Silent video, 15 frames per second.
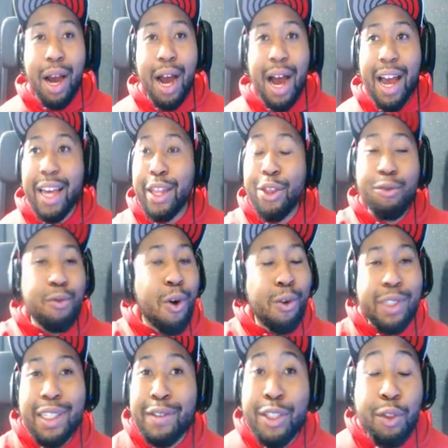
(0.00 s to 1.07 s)
The roles
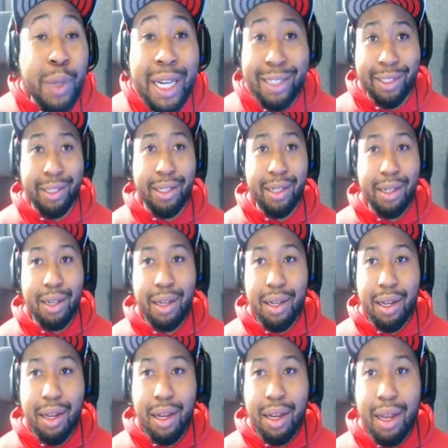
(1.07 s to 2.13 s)
have switched.
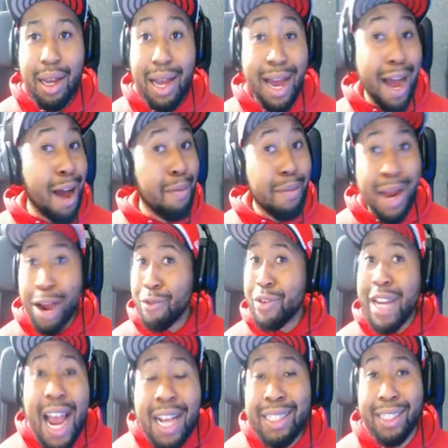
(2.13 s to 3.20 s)
I'm not
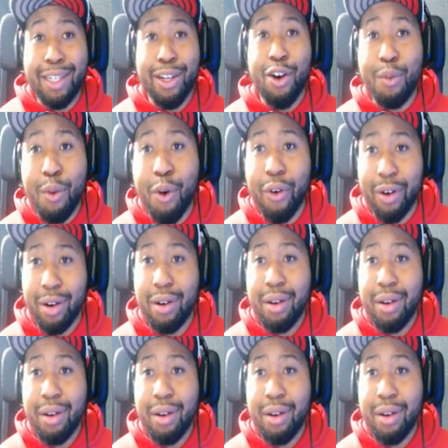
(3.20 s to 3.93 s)
reacting no more.